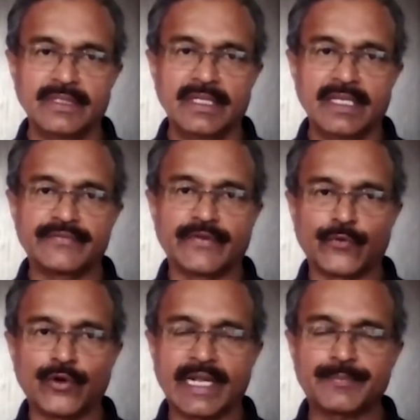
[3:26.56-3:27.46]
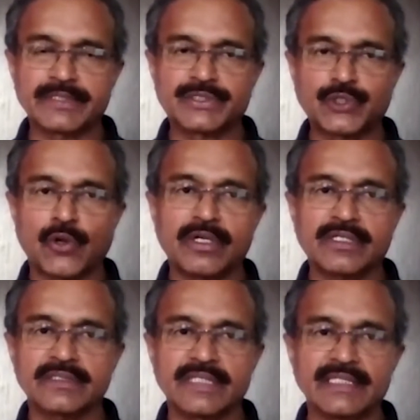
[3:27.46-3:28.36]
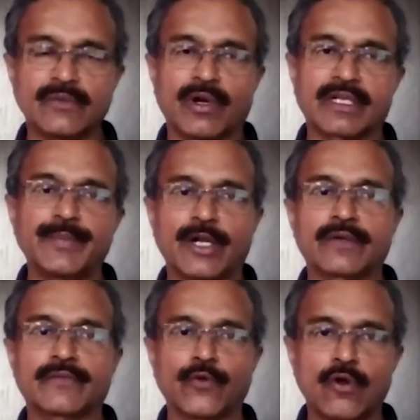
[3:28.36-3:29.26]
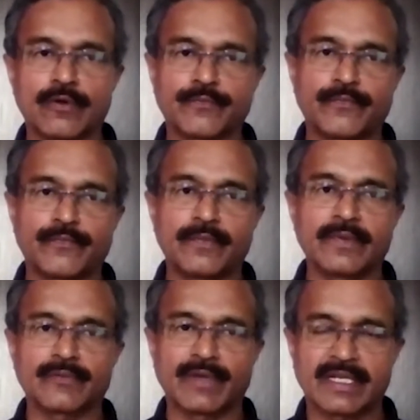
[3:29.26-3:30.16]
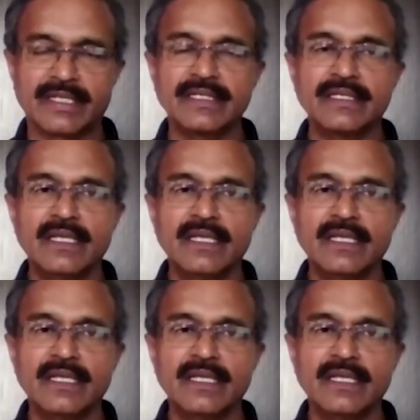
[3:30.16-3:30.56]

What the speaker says: If the floor trap is choked, then the water may not flow out quickly.